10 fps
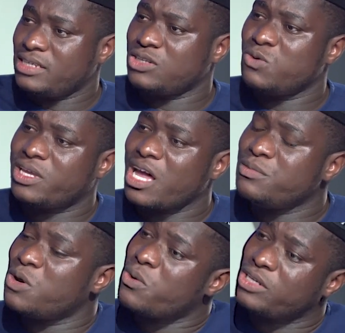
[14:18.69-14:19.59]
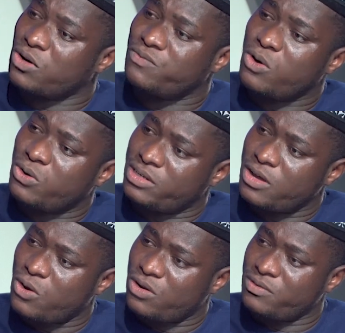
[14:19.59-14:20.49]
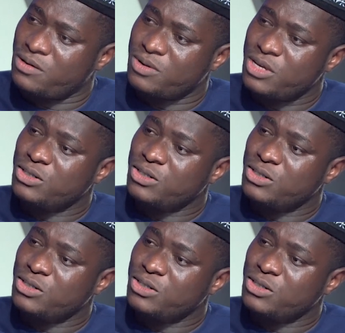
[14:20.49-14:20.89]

They will become the worst of all of them.